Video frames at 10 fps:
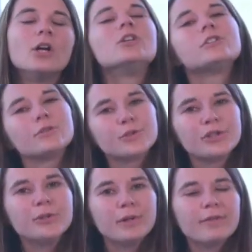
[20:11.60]
So
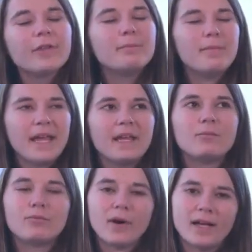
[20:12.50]
two of the
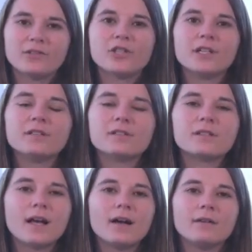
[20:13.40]
main branches
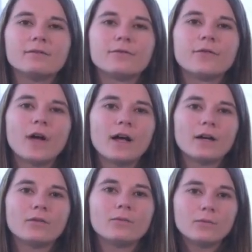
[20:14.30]
of
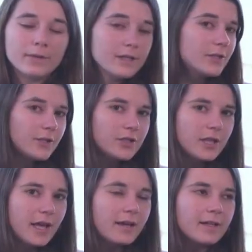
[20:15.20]
research
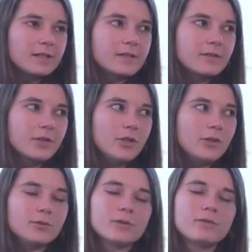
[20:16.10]
that is
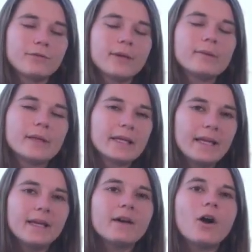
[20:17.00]
used
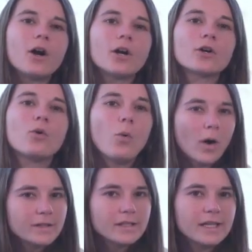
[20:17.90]
frequently are
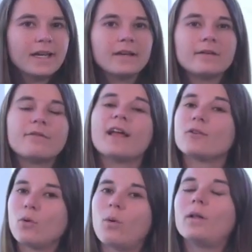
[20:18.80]
quantitative and
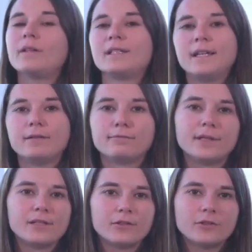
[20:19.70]
qualitative
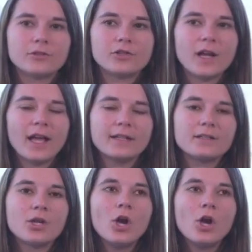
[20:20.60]
research. And